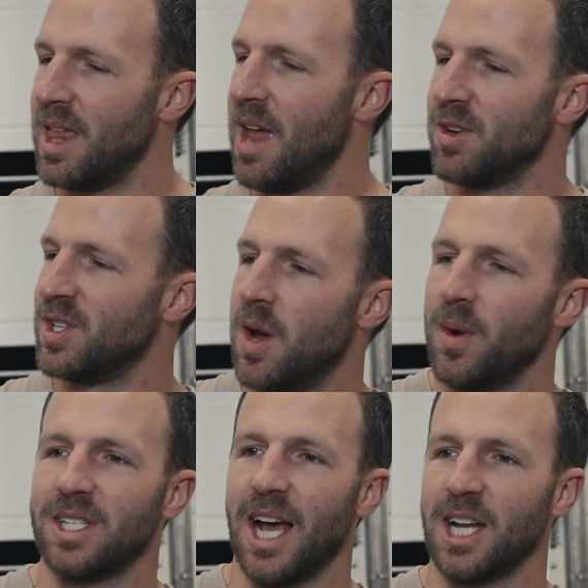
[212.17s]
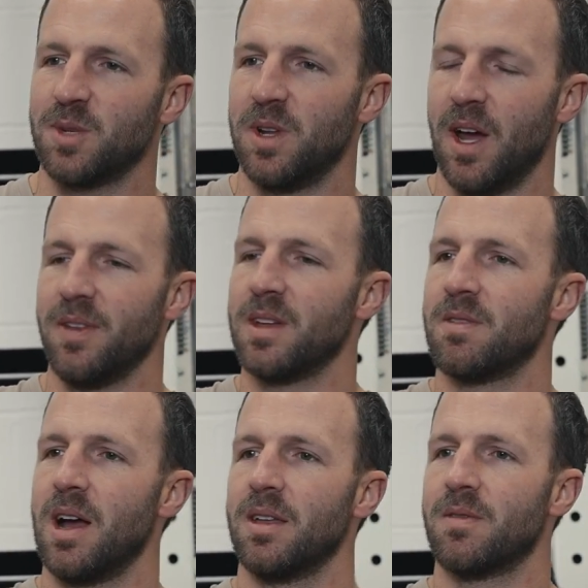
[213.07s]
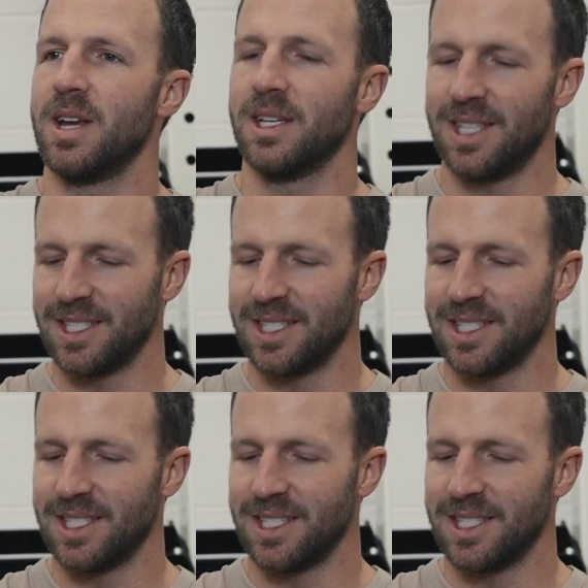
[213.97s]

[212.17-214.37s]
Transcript: there is no attachment other than around the wrist.